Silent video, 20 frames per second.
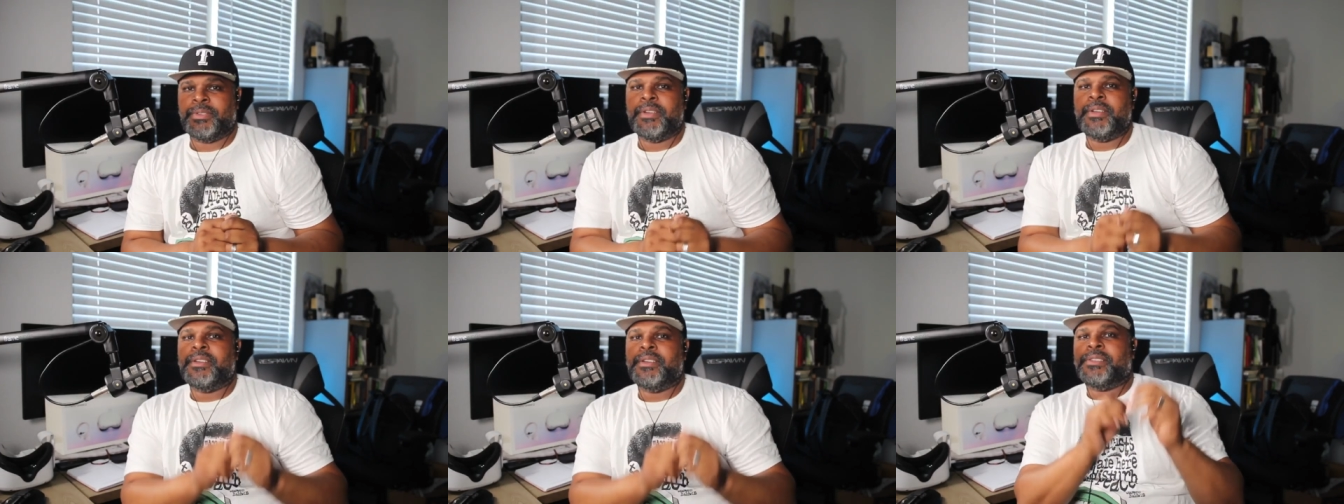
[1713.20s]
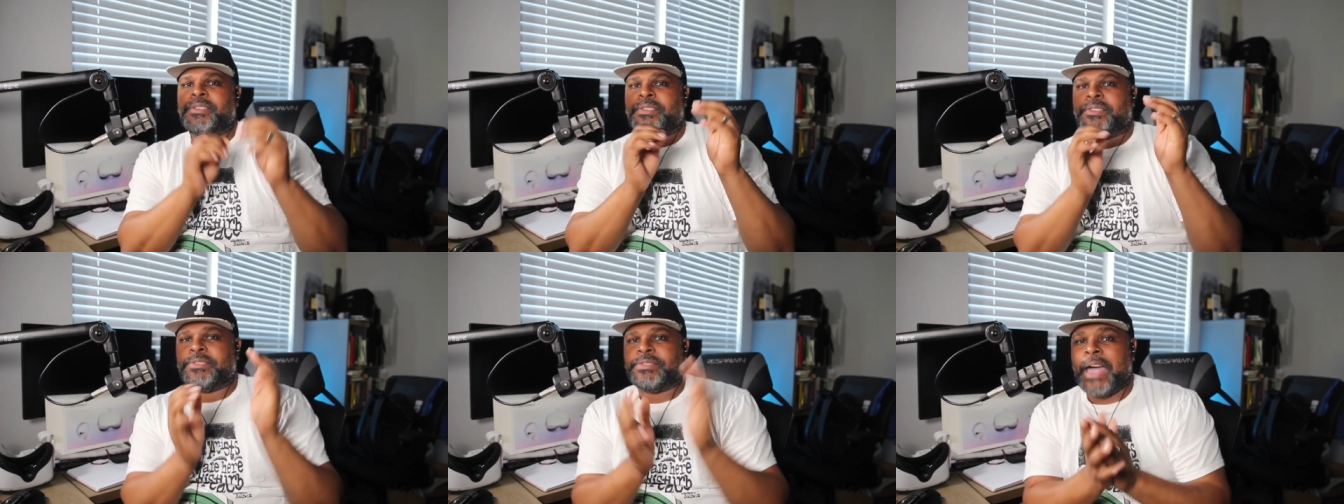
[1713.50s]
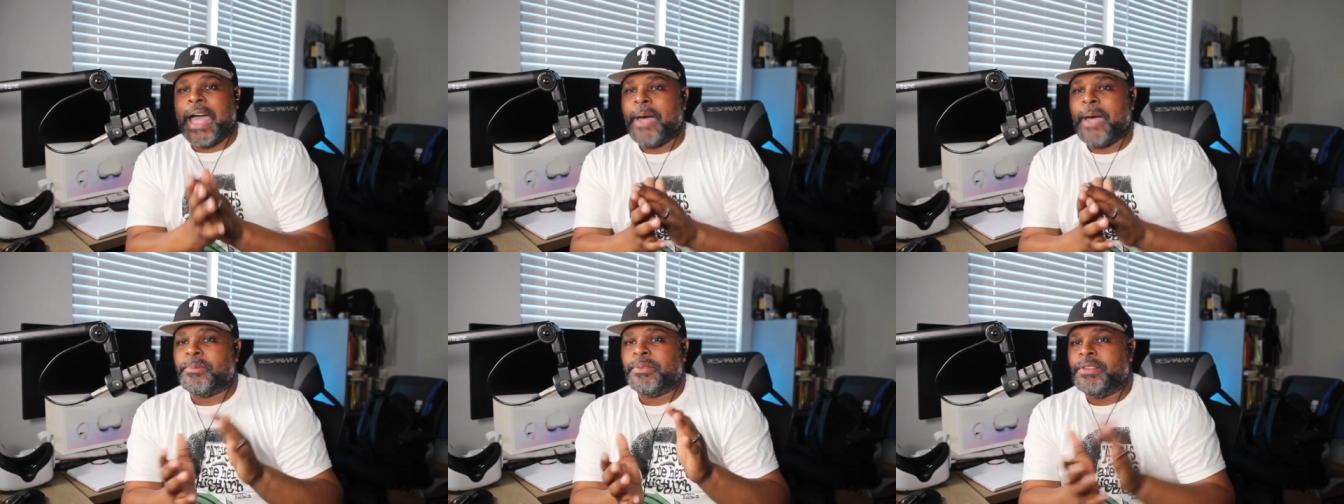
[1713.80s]

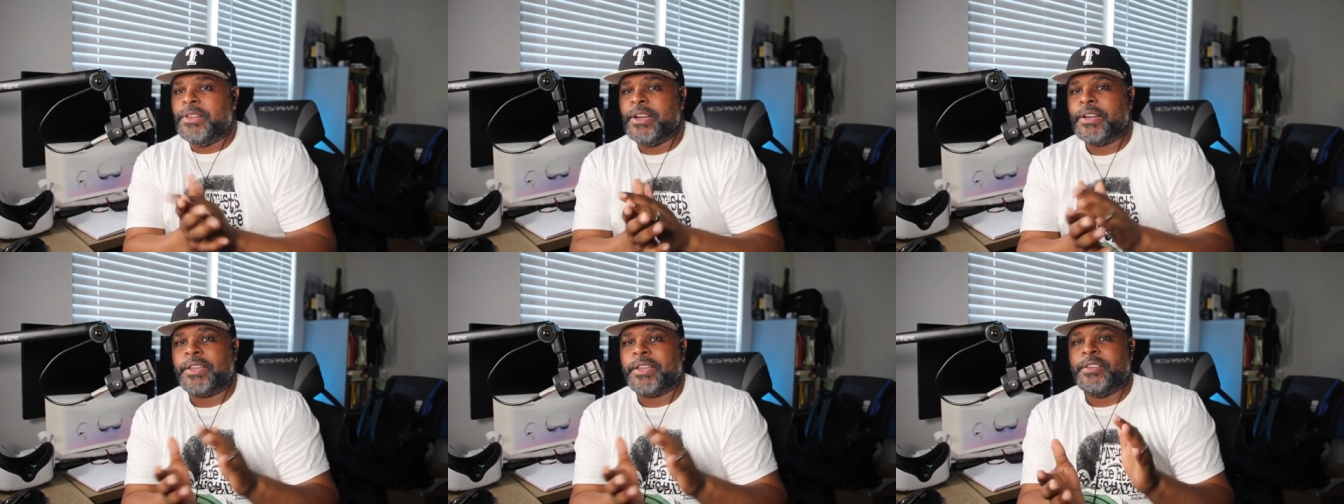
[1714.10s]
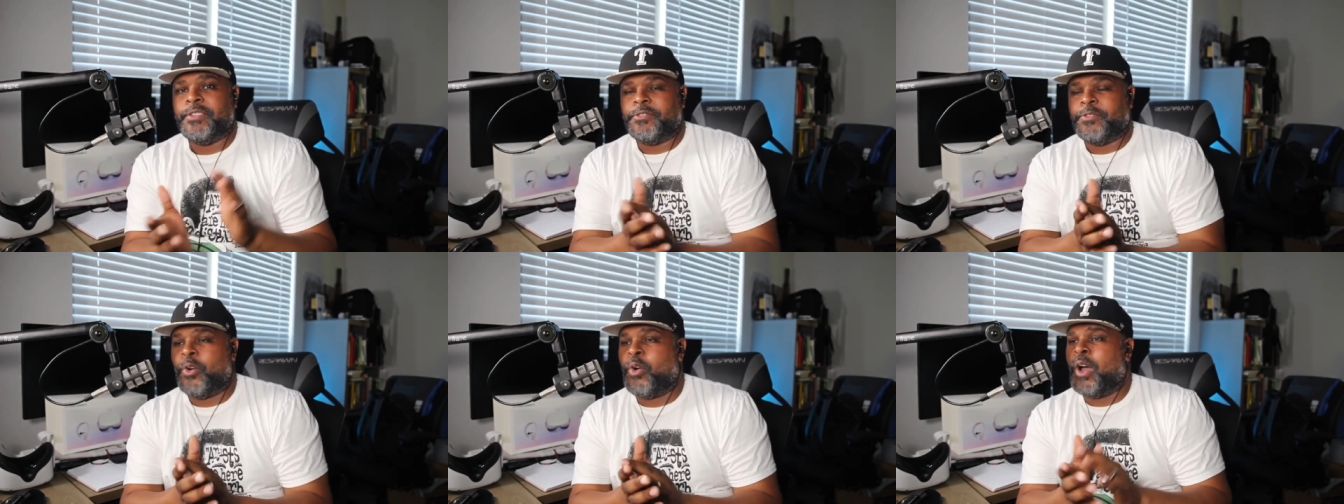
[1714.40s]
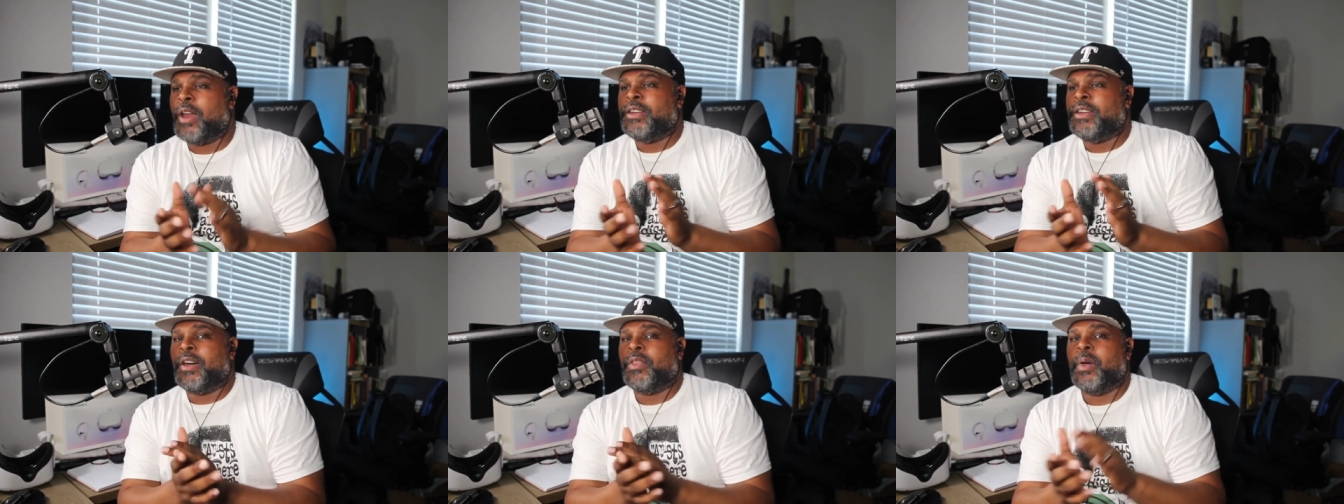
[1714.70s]
Stop looking for
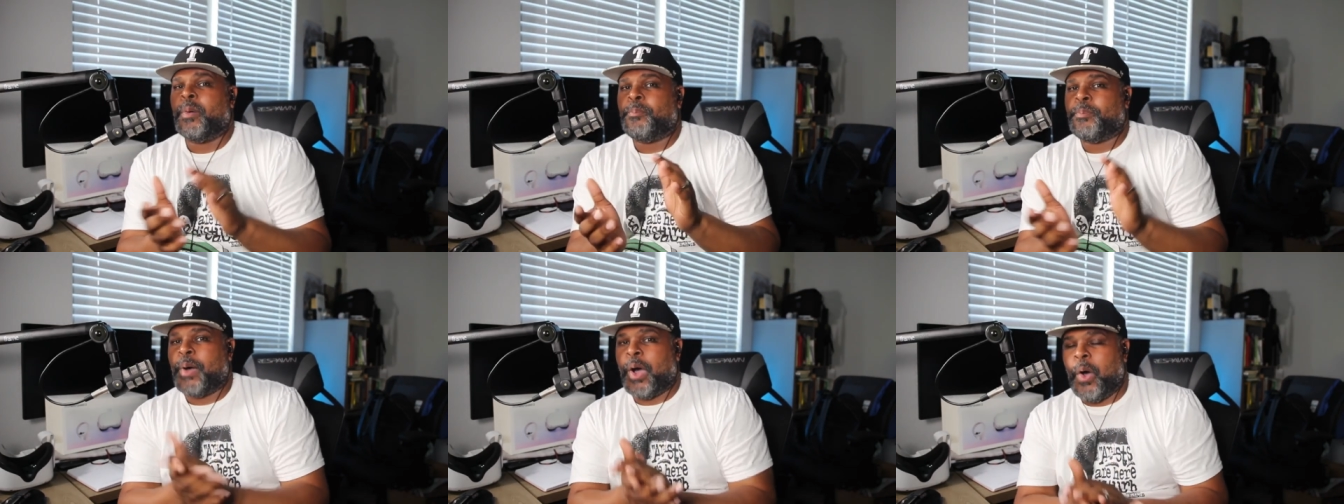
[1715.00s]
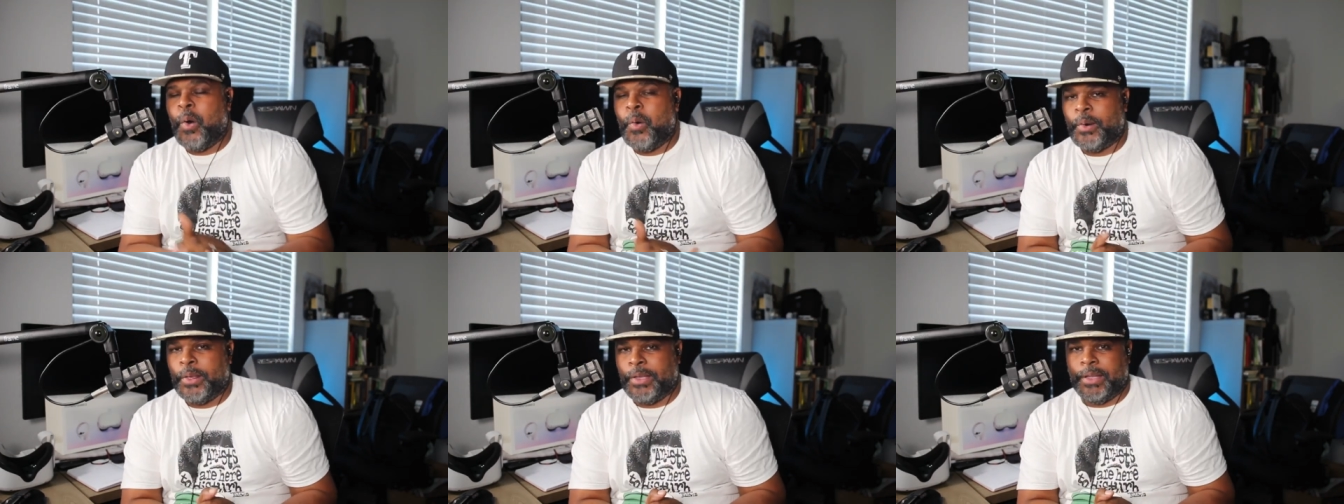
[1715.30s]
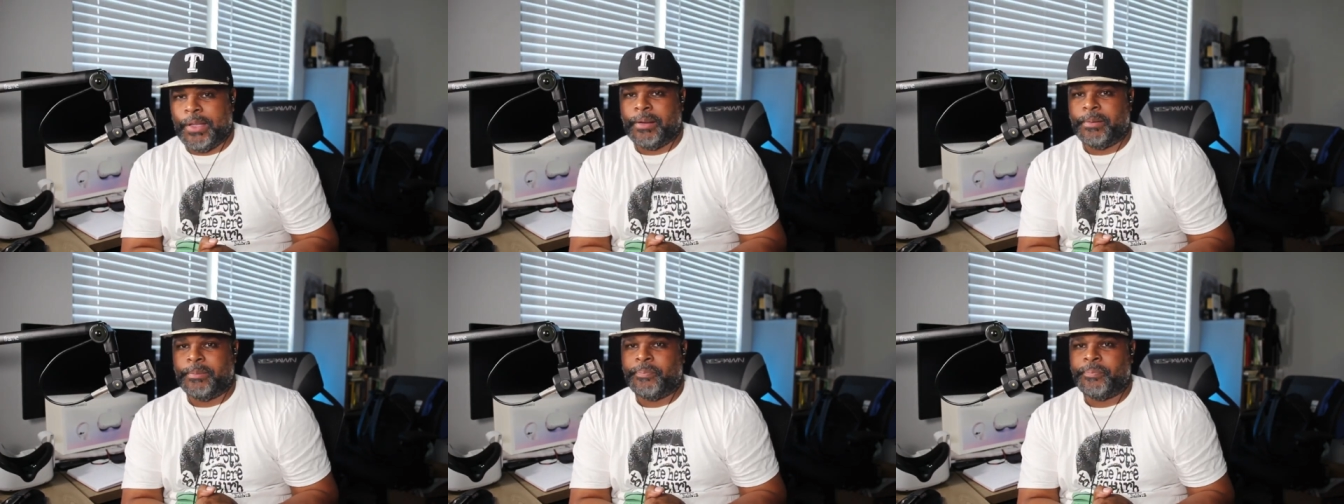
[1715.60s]
another podium